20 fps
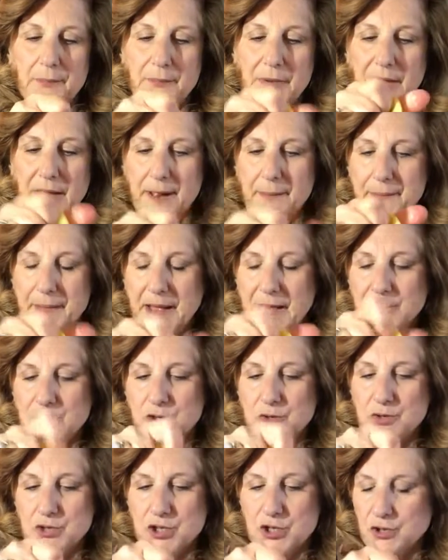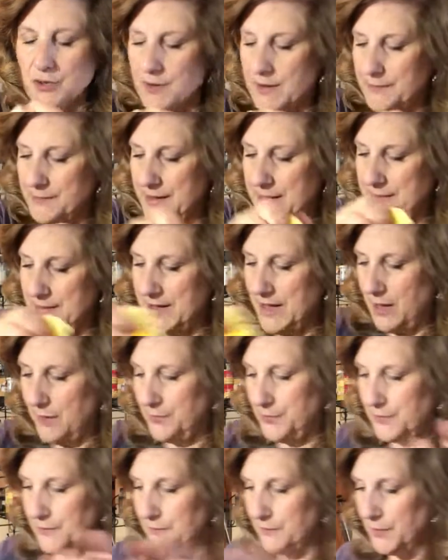But I'm not too sure. Maybe I'll
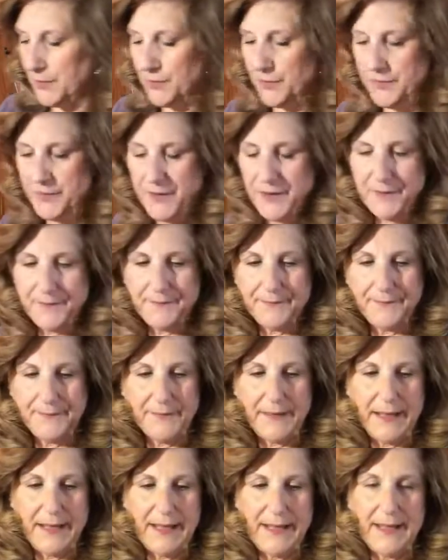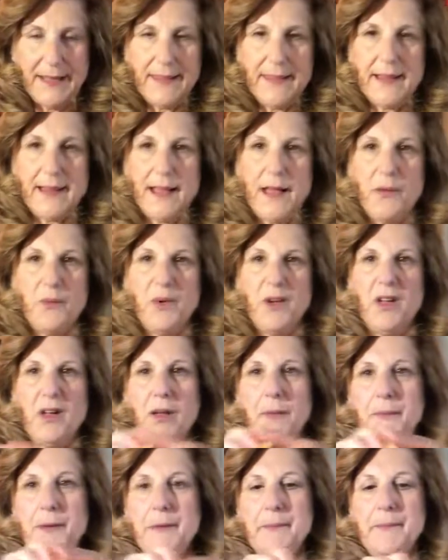put both in. I think I will
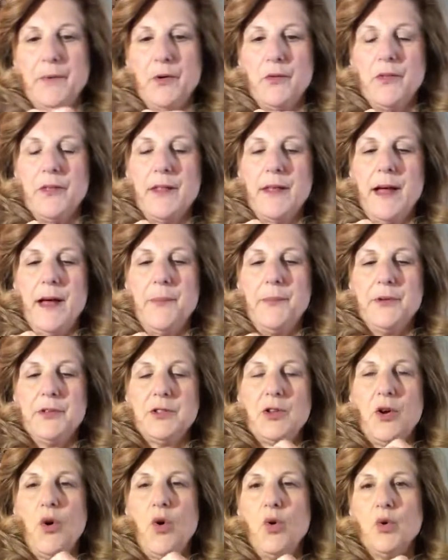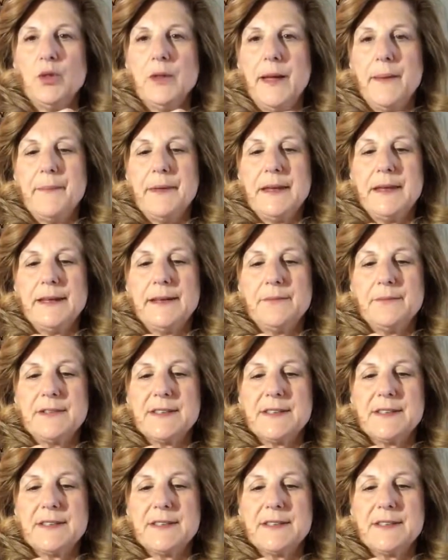put both. I'll put the whole lemon in.